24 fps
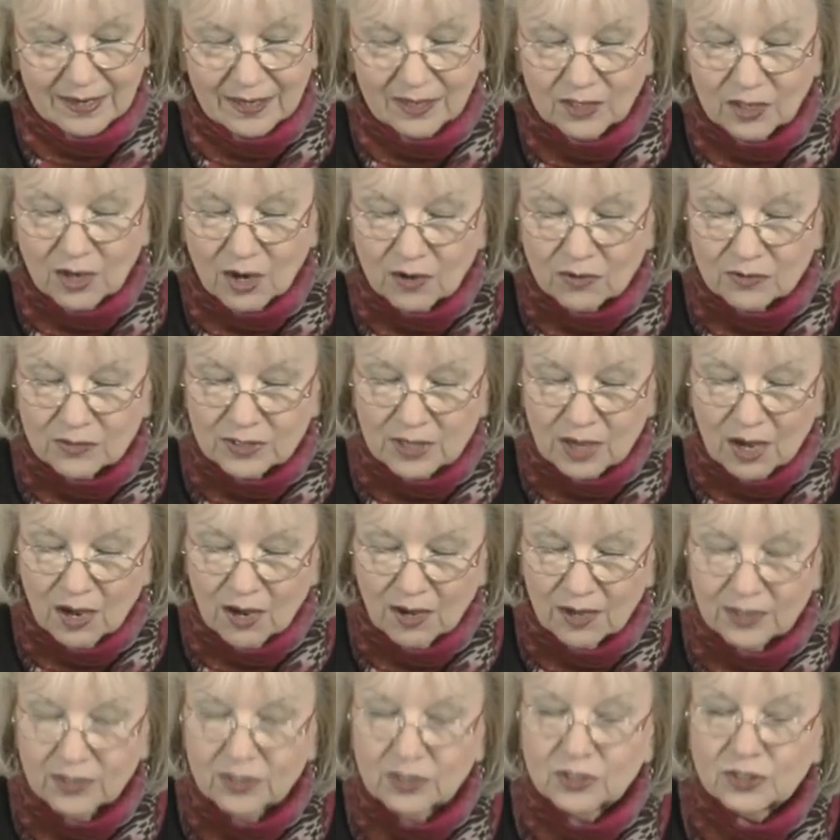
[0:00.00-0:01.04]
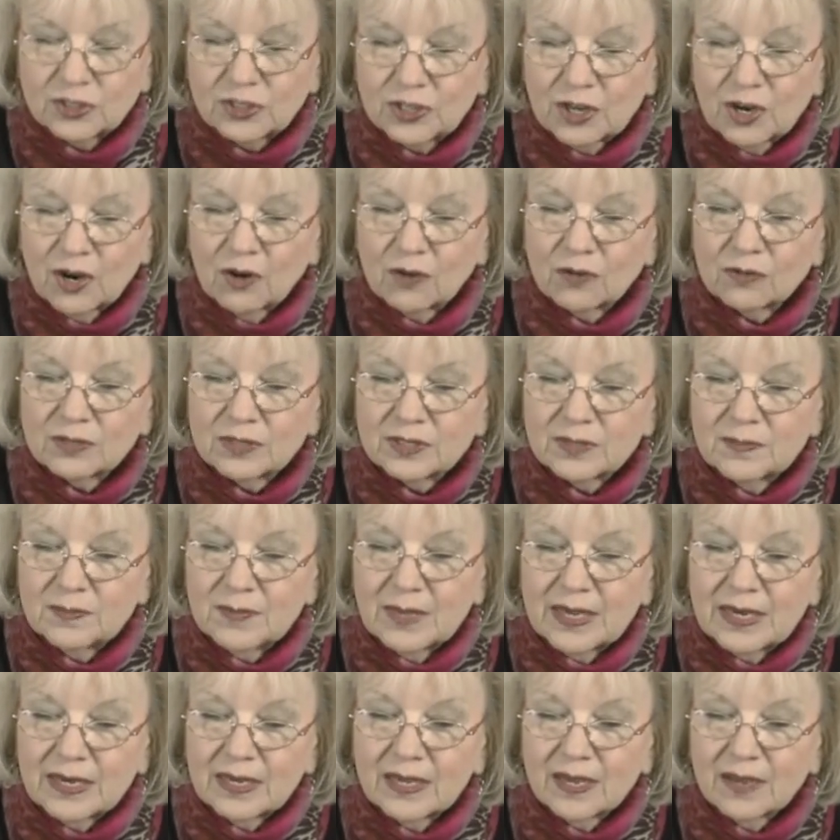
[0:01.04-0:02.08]
it goes on to show
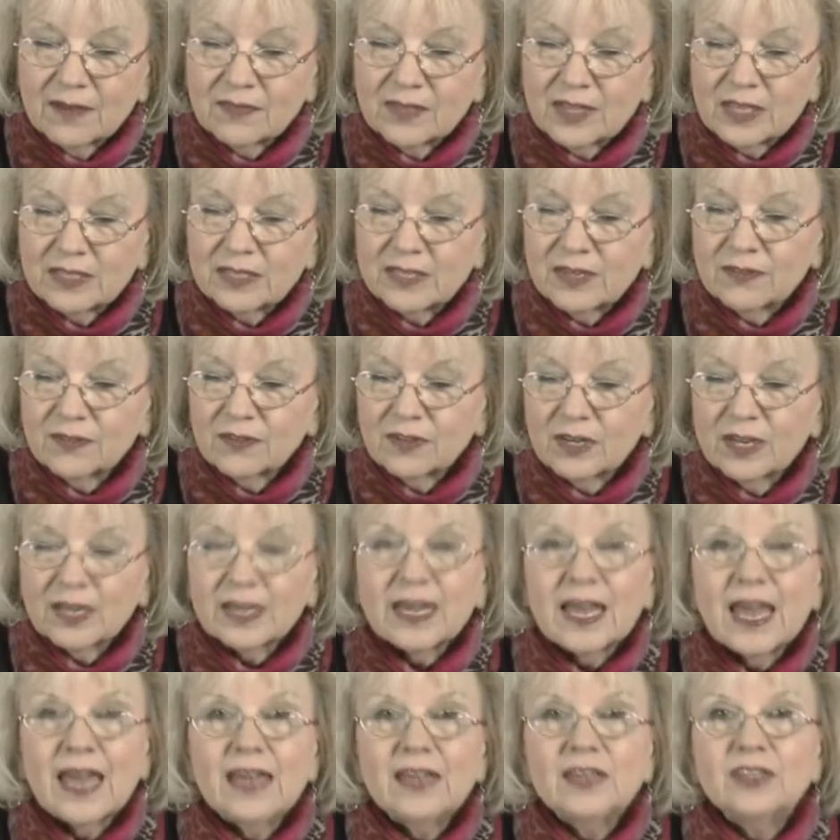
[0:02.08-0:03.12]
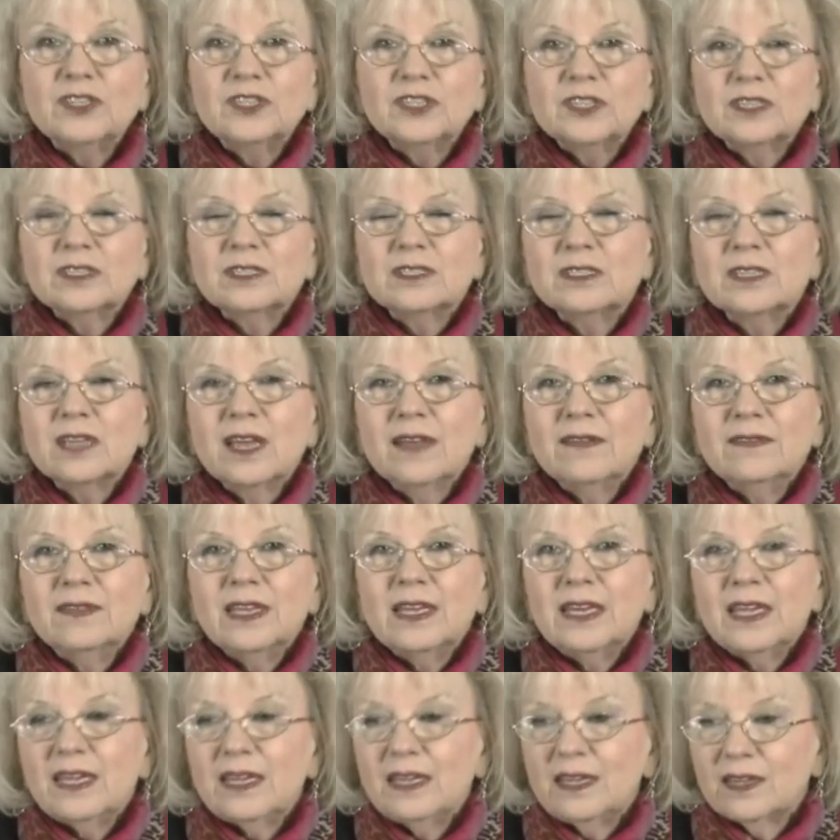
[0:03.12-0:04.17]
many of the different occasions
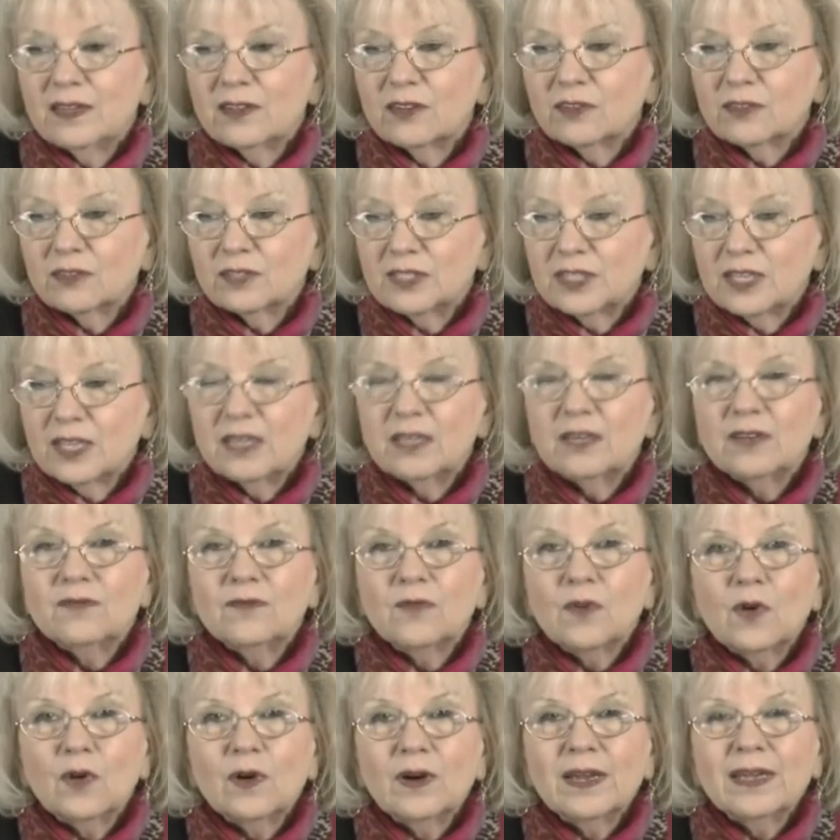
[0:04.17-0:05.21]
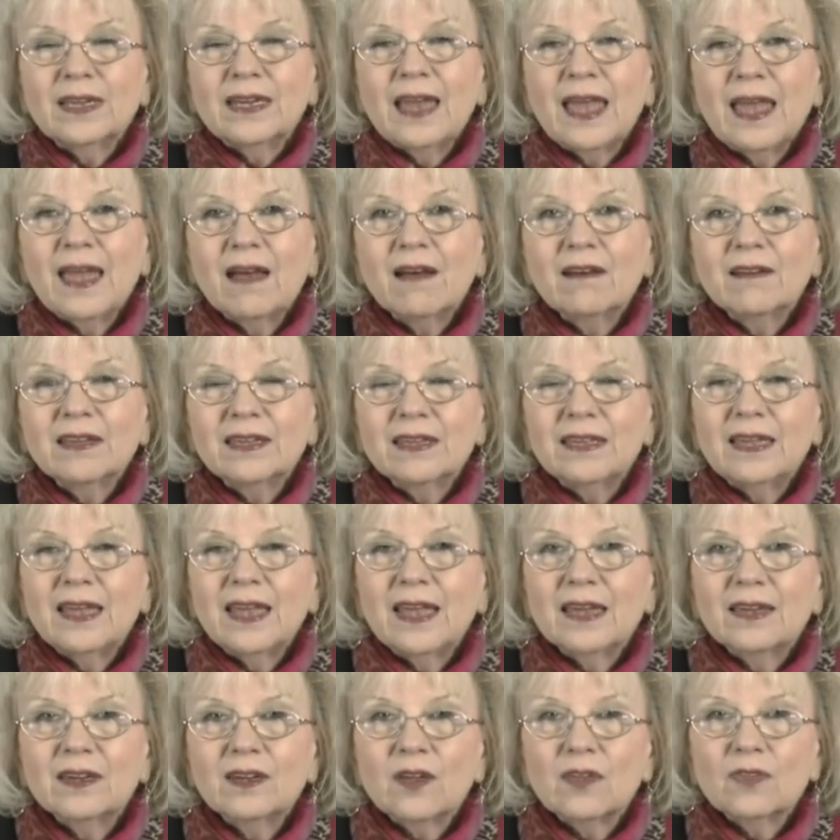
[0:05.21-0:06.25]
that he interceded for and how he
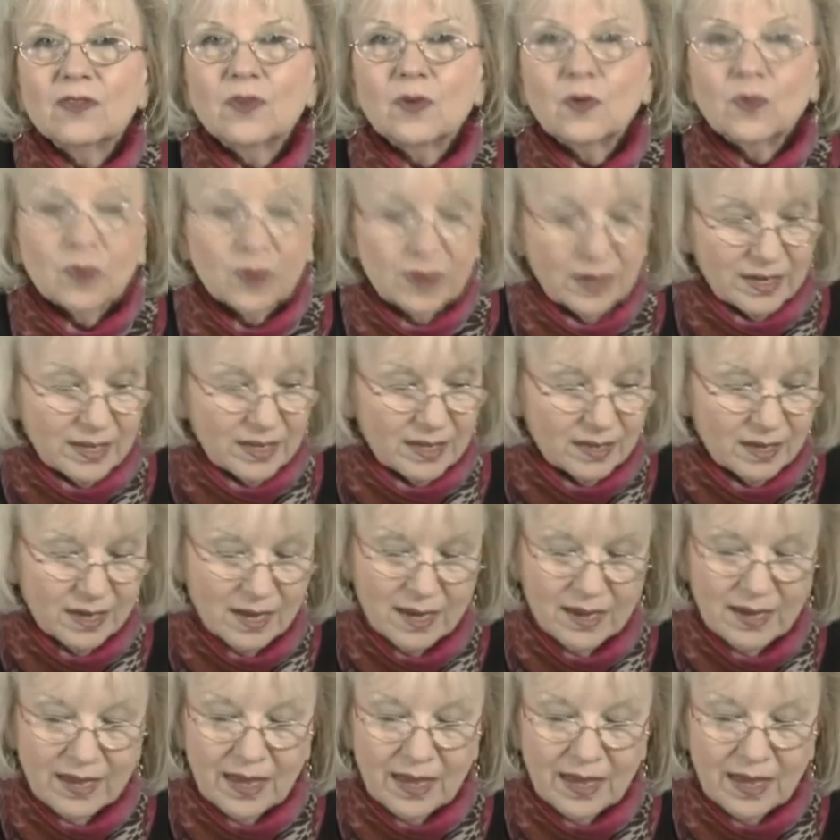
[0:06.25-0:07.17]
had authority.